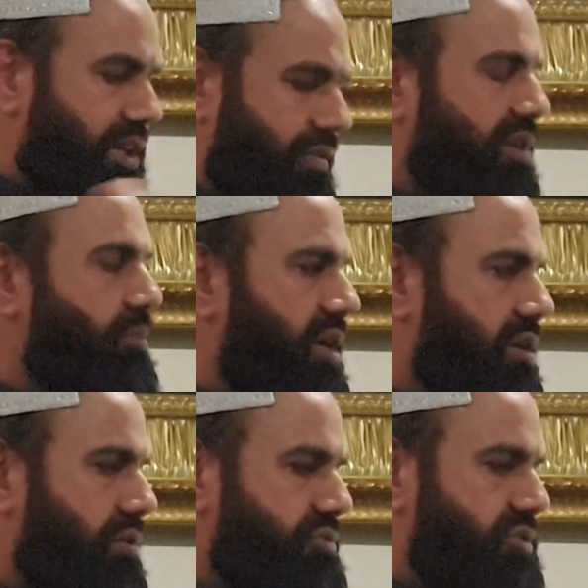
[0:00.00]
away blood
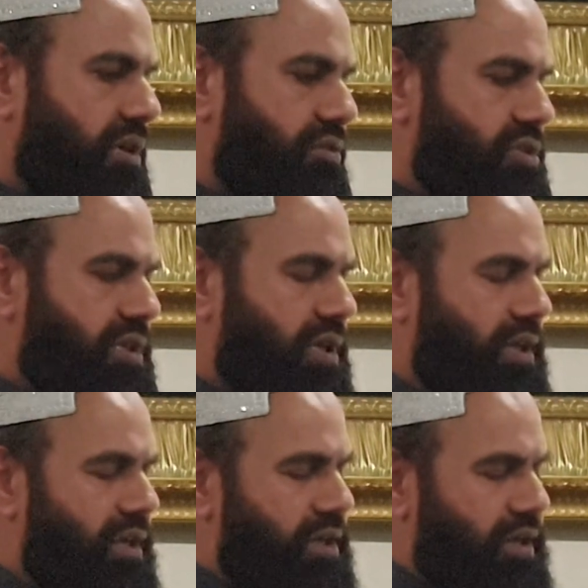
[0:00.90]
goes out.
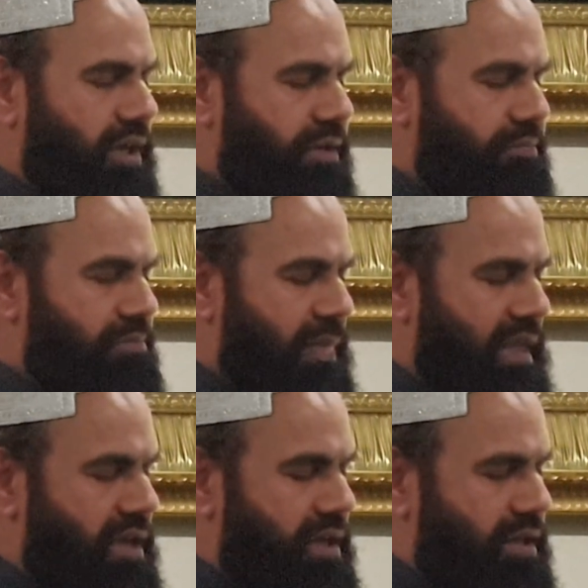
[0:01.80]
Yeah.
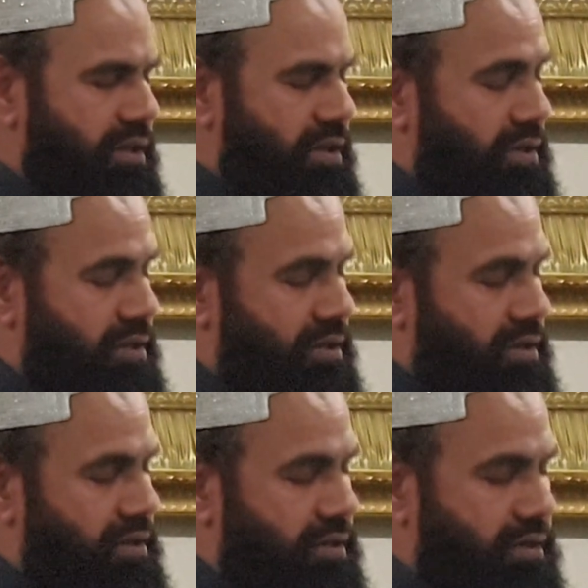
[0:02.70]

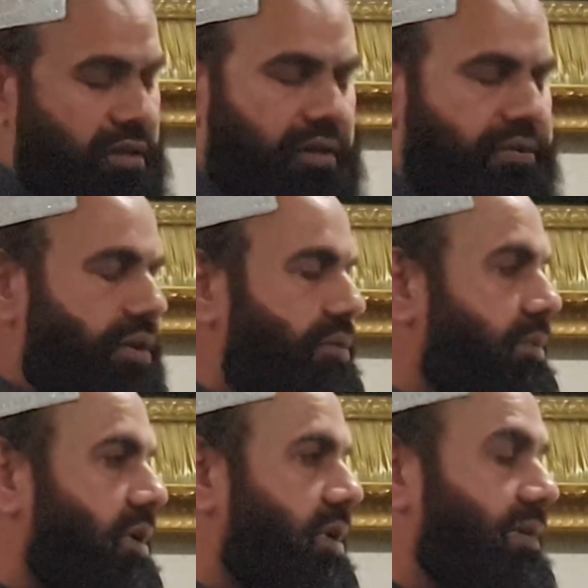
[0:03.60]
Allahu
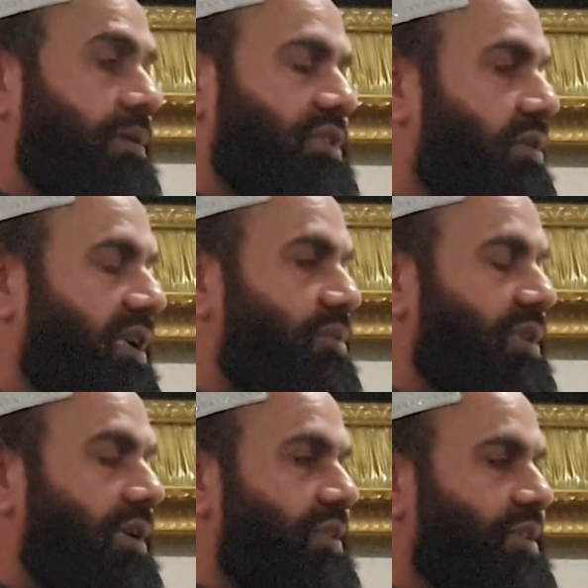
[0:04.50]
Akbar. Imam Zain al-Abidin
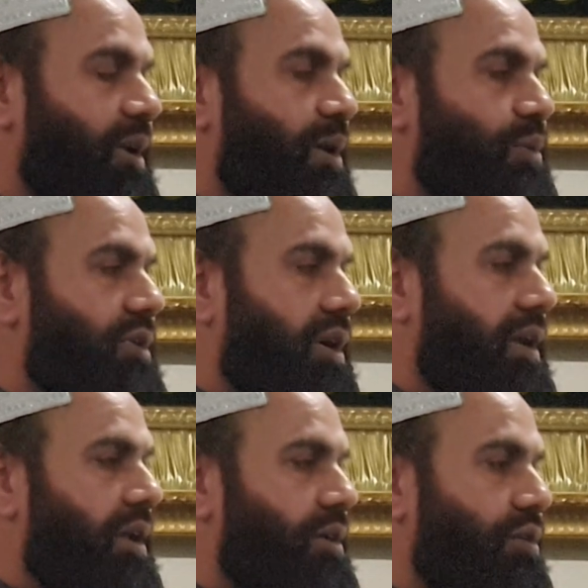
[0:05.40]
radiallahu
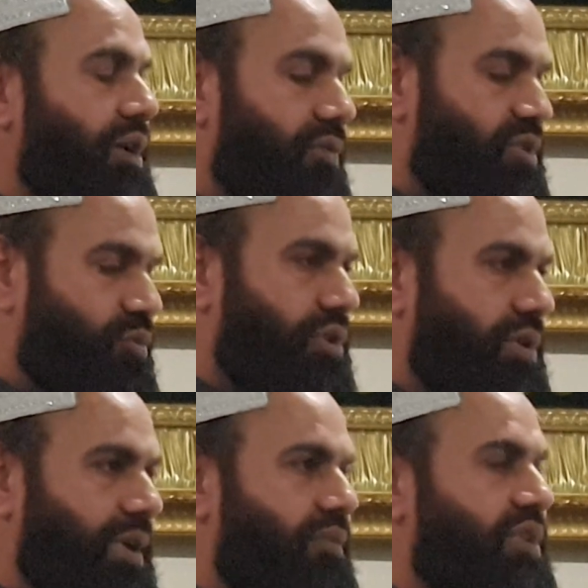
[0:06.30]
ta'ala anhu,
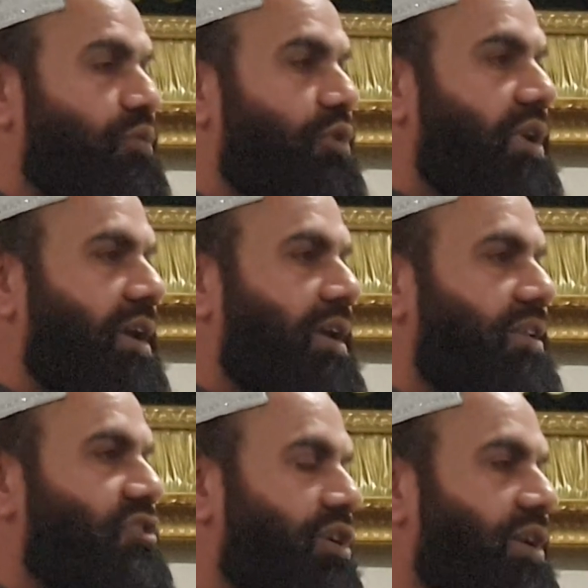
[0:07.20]
he was walking in the
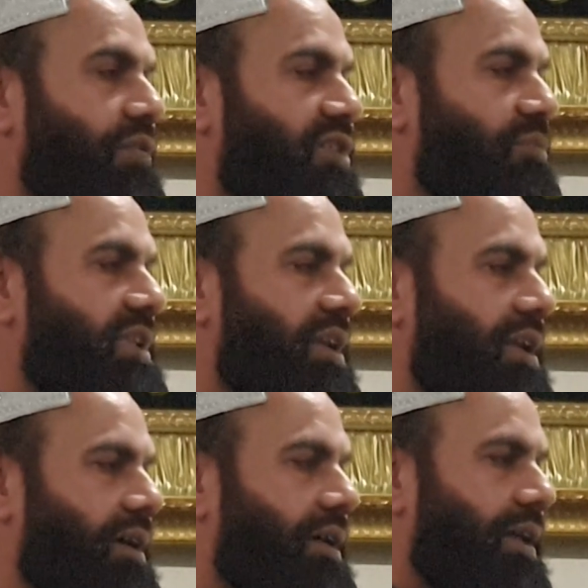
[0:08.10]
street of the
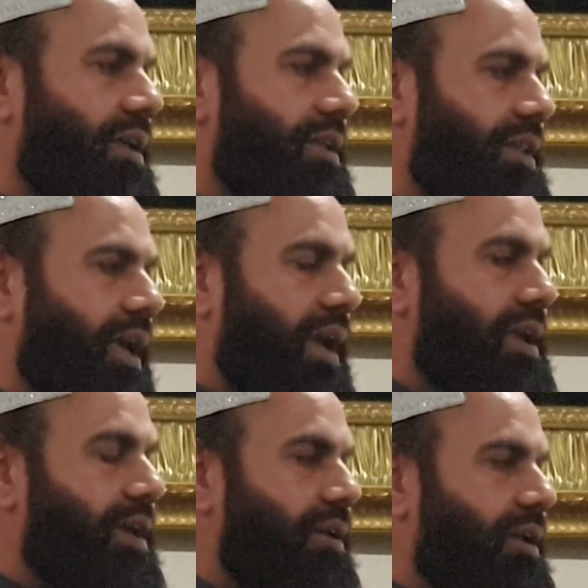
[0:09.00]
Medina,
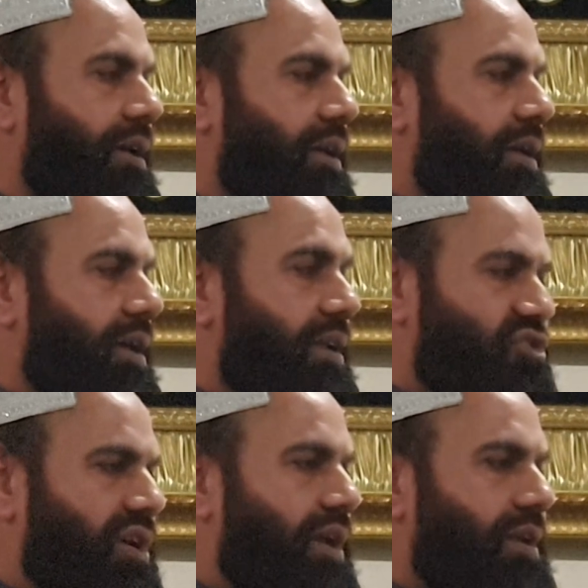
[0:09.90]
the
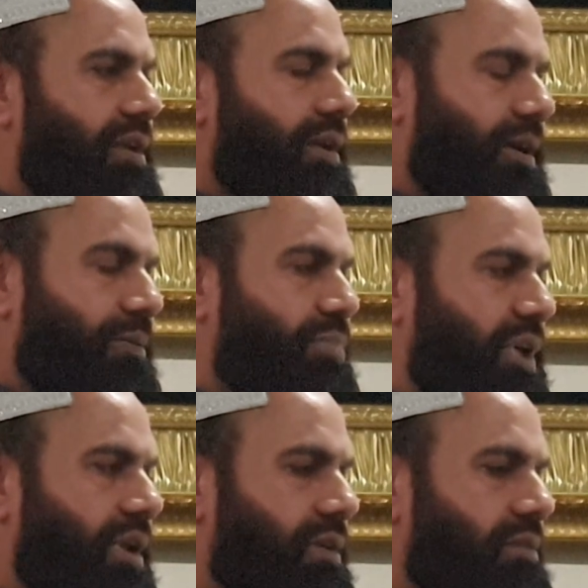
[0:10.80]
Ansari
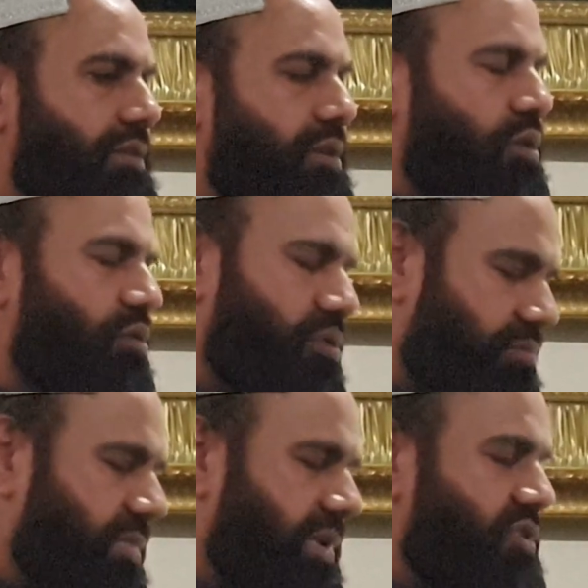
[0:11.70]
companion or
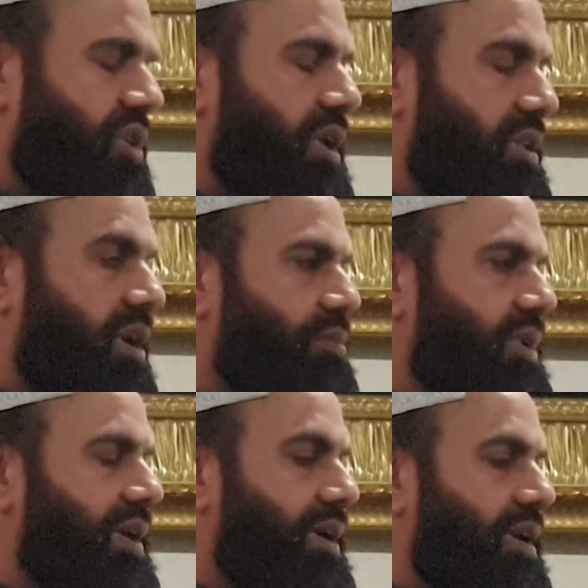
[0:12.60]
Ansari
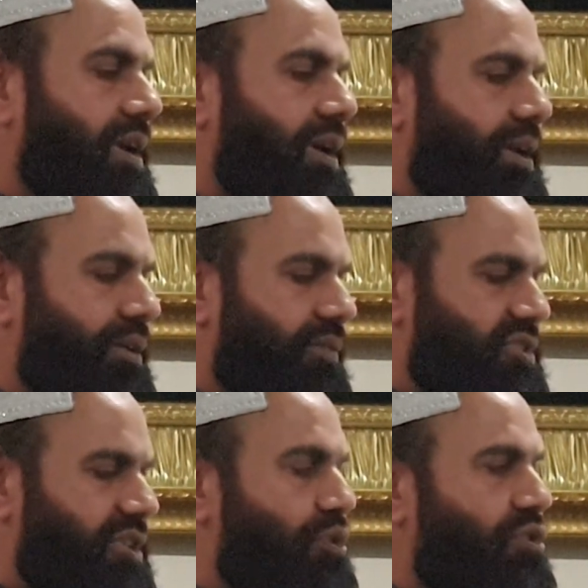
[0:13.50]
Tabi'i, he was
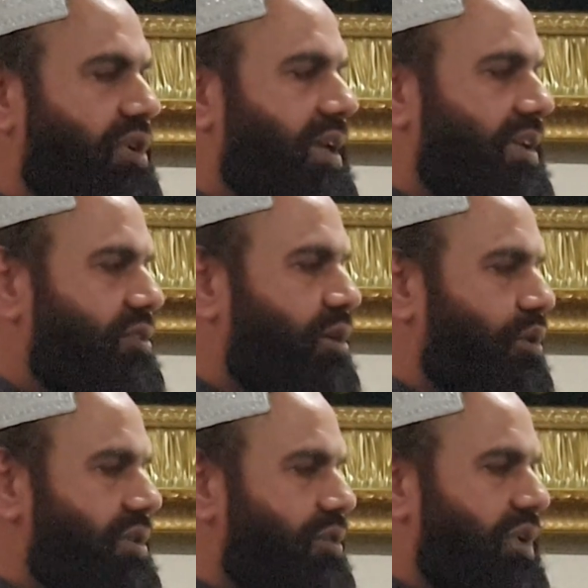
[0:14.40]
slaughtering his
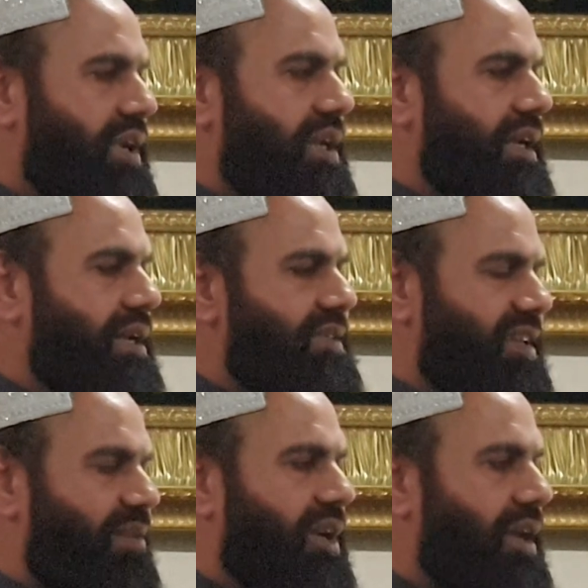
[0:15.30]
goat. What he did
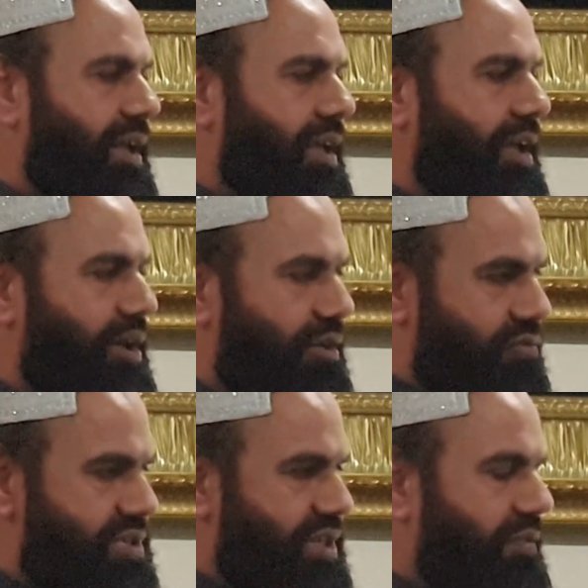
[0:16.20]
Islamically,
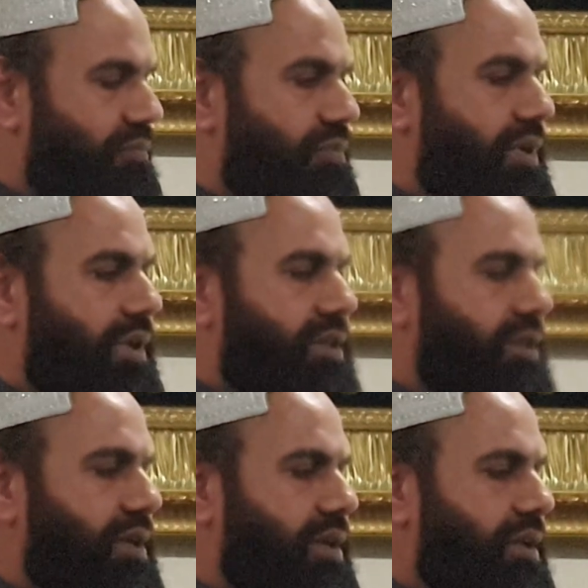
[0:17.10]
first give
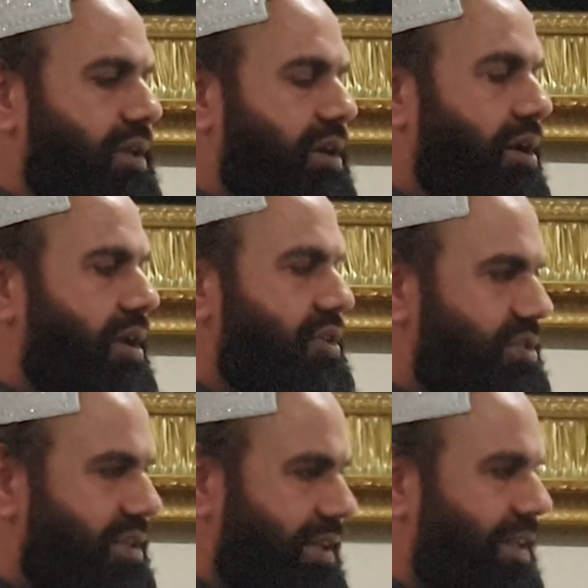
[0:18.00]
the grass
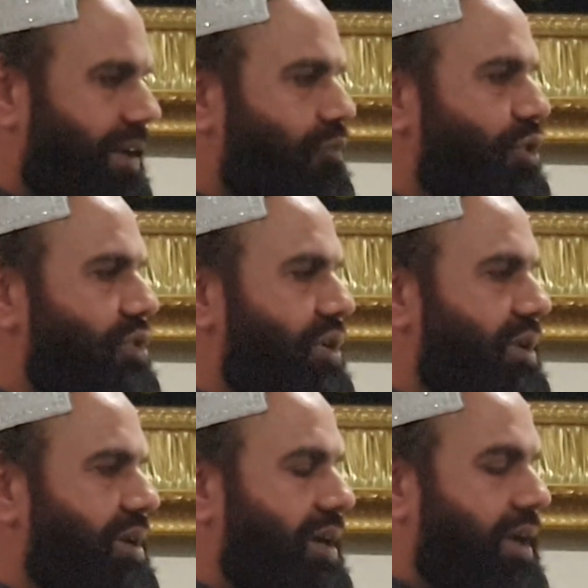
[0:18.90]
and then water,
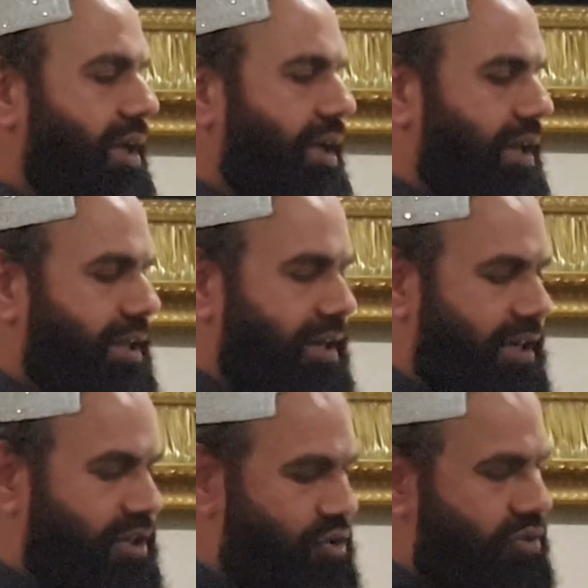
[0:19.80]
and then he
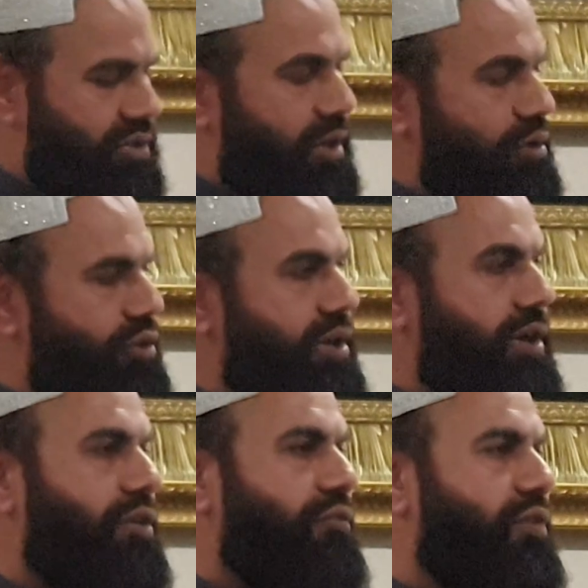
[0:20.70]
took the goat
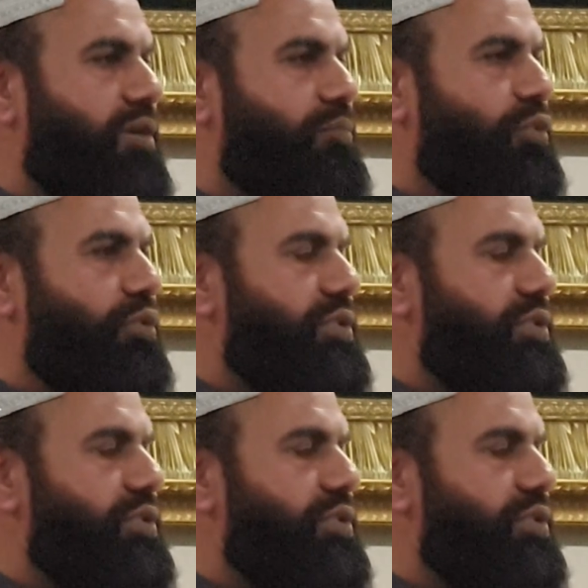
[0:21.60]
from all